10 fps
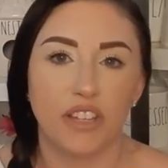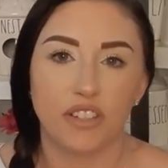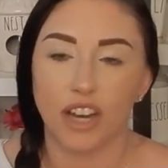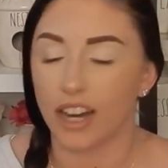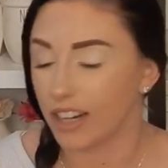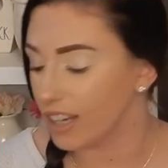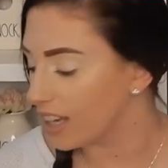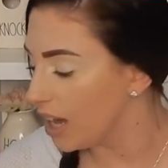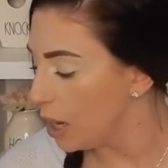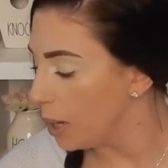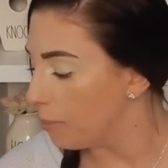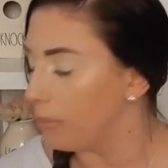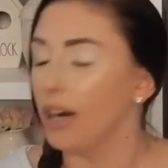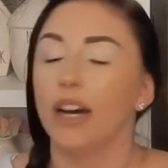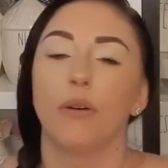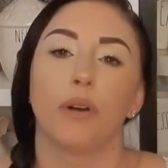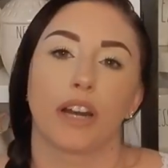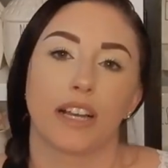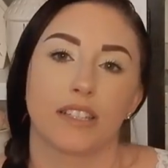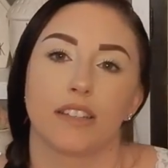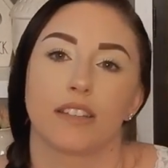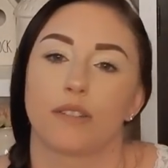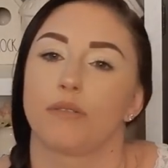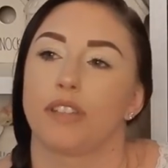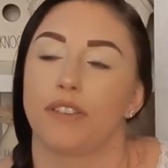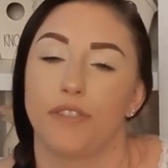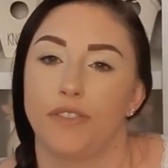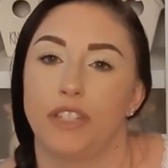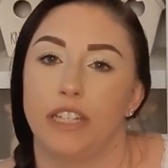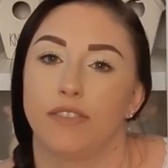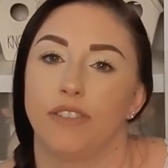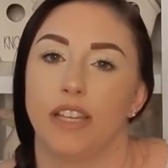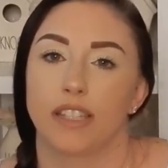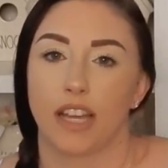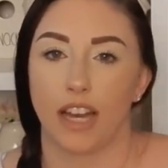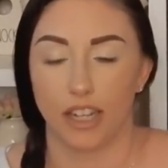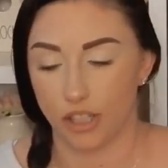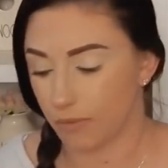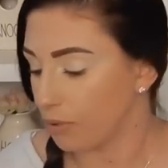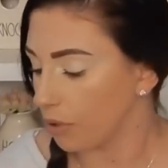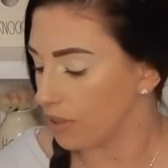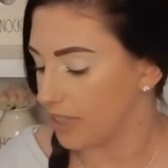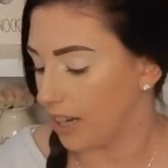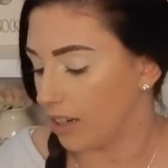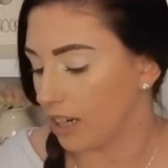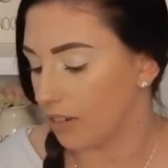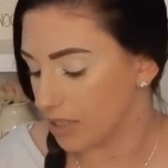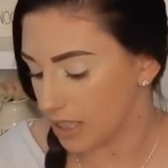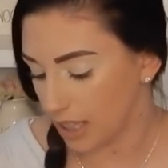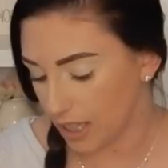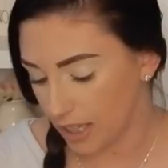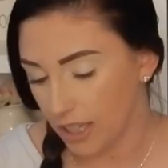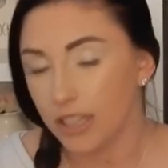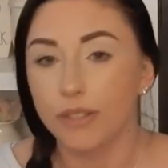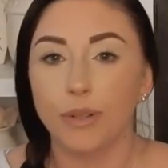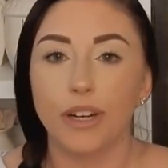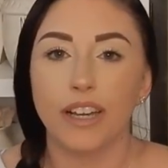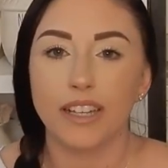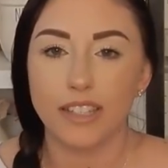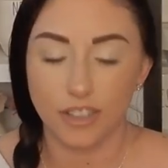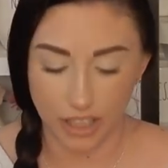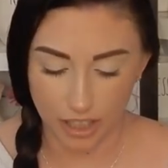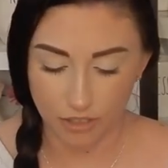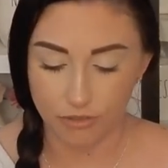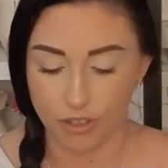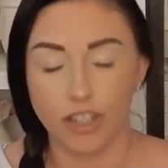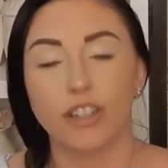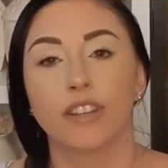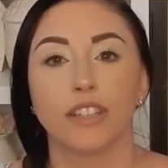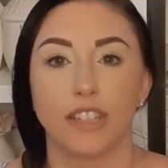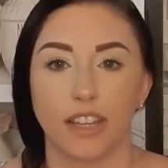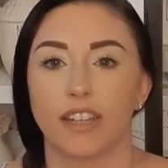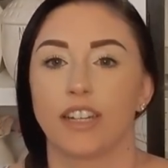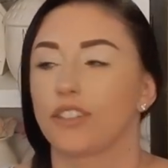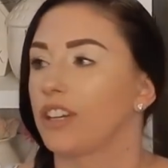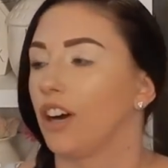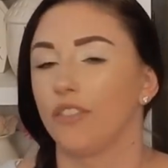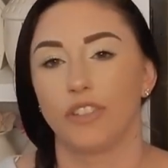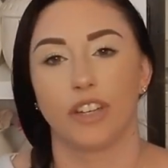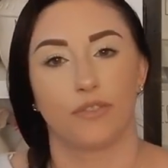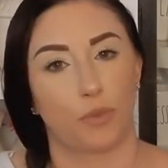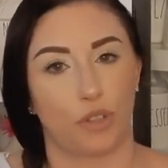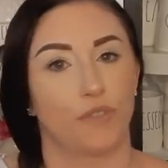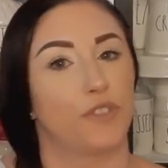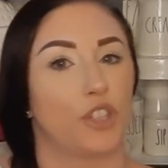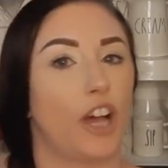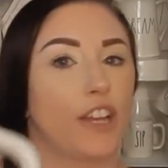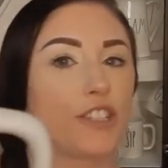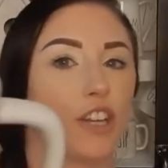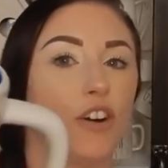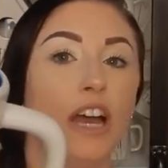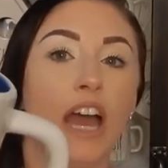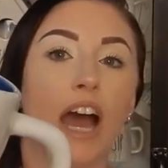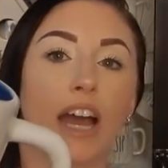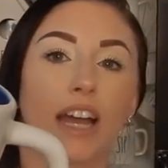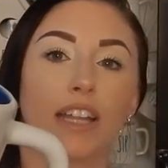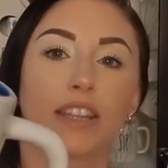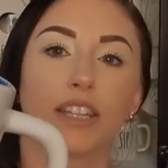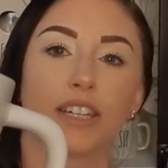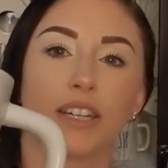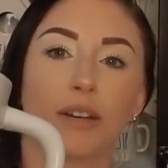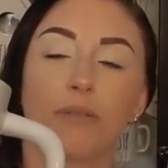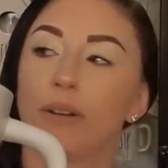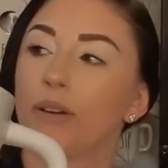patriotic, but when I saw that there was like 15 of these, I kind of just broke down and I was like, well, I guess I'll get it for the day that I drink coffee on 4th of July. So I got the